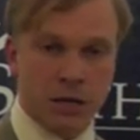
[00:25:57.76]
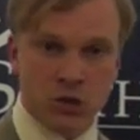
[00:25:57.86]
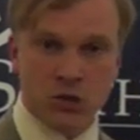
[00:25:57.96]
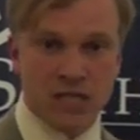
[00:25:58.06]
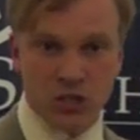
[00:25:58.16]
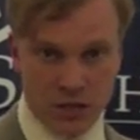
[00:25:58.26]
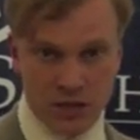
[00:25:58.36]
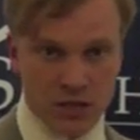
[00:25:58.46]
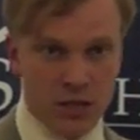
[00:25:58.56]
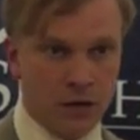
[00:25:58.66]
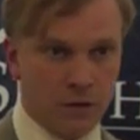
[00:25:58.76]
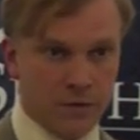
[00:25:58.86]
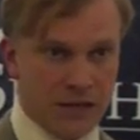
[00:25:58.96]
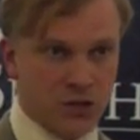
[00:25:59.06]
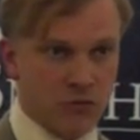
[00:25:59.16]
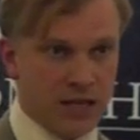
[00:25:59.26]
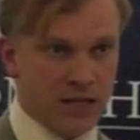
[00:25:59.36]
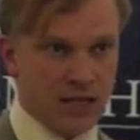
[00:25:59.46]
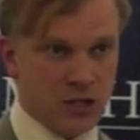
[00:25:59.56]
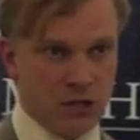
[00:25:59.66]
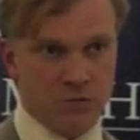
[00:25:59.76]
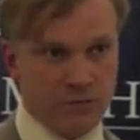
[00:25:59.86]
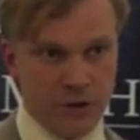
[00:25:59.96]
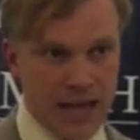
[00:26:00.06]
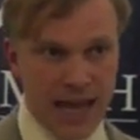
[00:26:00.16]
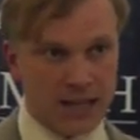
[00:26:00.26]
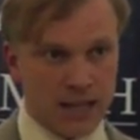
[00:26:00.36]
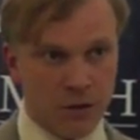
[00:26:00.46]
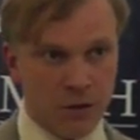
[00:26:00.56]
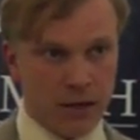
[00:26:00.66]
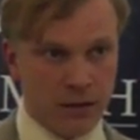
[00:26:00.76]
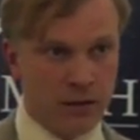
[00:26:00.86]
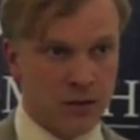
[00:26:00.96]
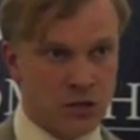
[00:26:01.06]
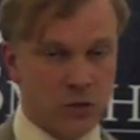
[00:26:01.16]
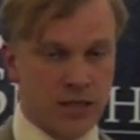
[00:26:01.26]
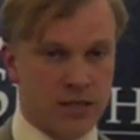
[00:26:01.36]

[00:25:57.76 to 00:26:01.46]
traditions of financial regulation. It was a very alien thing to